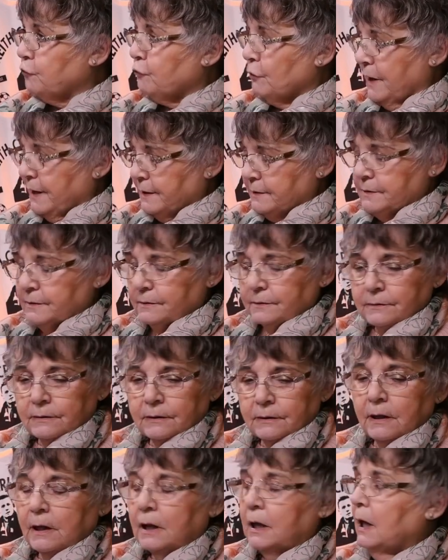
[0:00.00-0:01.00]
Crate.
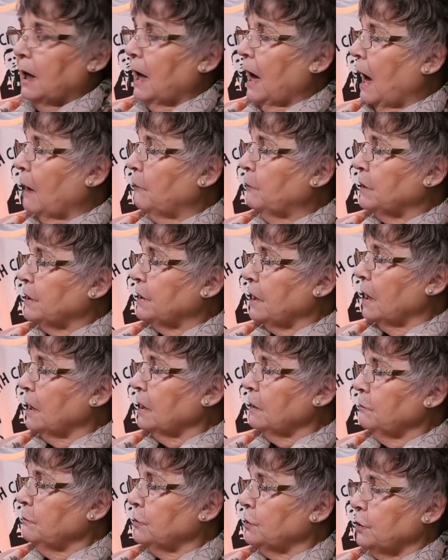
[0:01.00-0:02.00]
And when
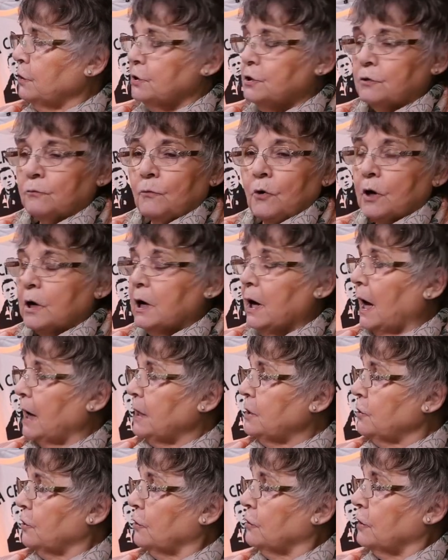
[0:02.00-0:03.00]
Daddy went out to work,
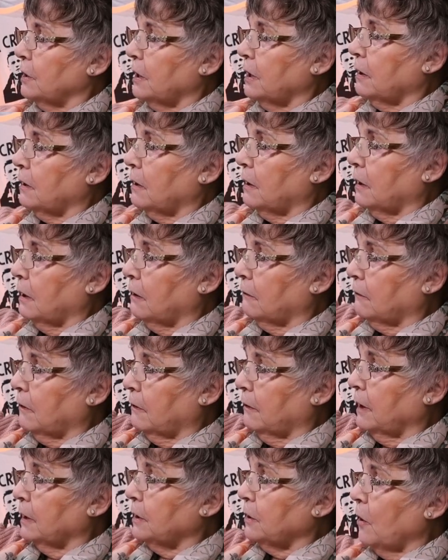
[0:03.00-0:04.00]
I turned the
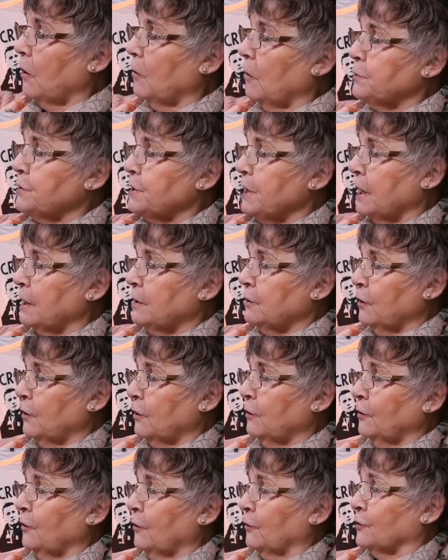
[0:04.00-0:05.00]
crate upside
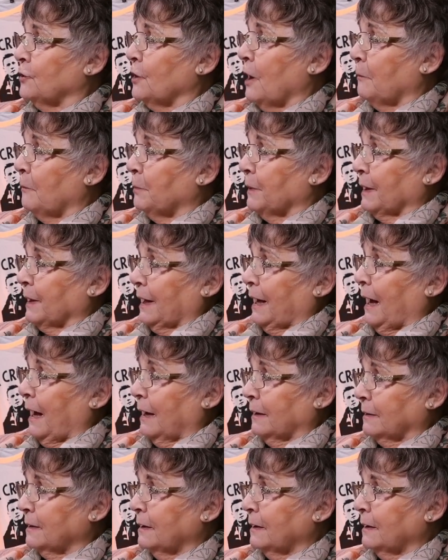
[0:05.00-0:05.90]
down on top of the cat.